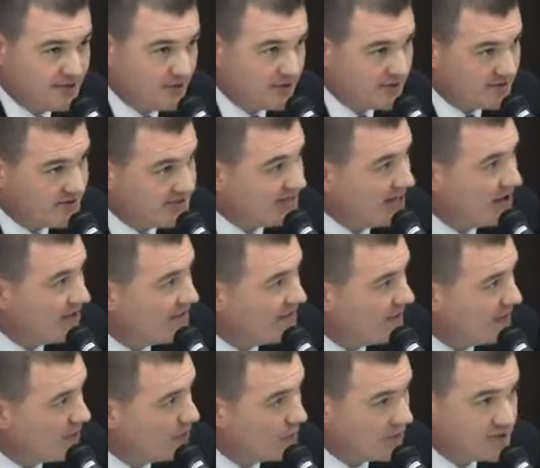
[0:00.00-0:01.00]
You can
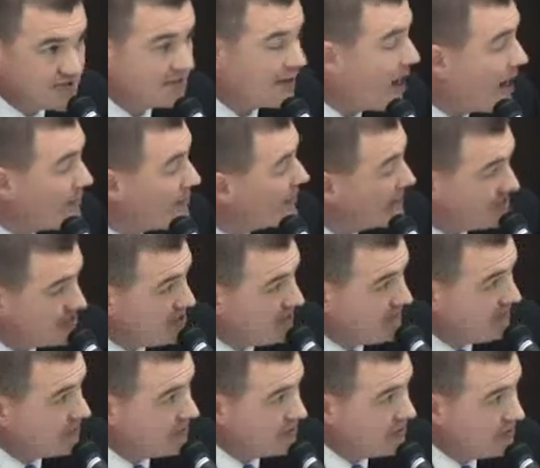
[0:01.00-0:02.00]
self-fund, which God bless you
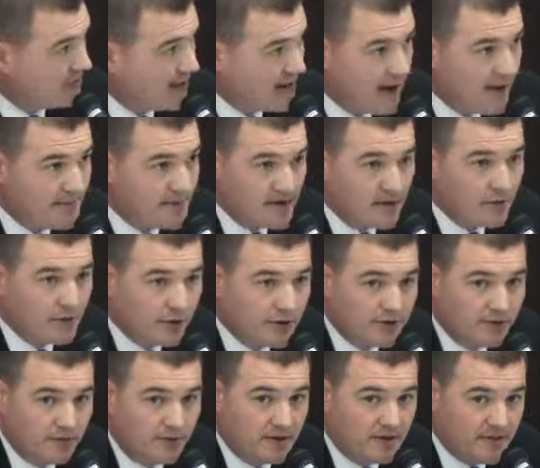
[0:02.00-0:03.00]
if you can do that. I mean, I
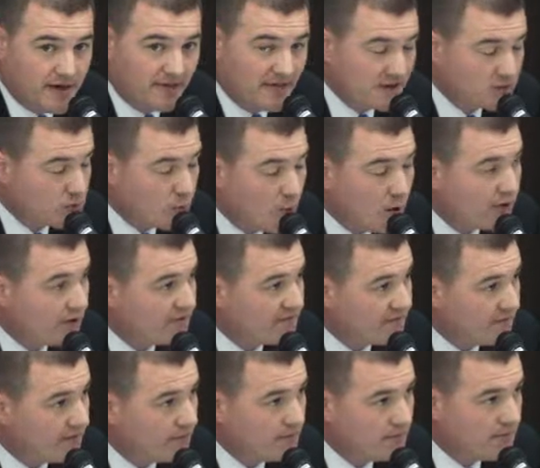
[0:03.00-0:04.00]
really do mean that. That's
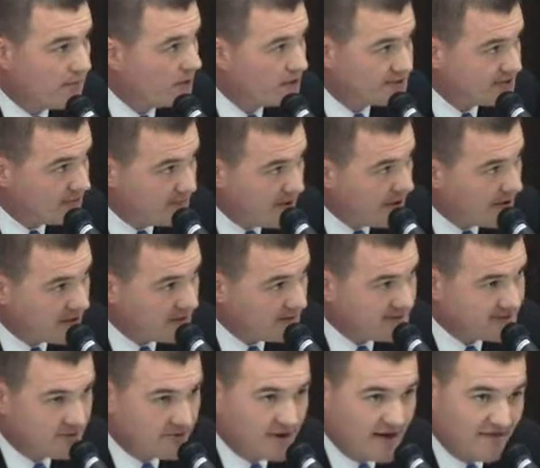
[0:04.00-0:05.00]
wonderful. Most
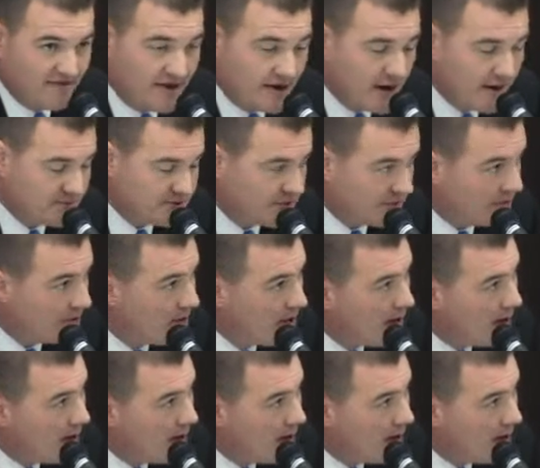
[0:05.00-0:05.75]
Americans don't have that option.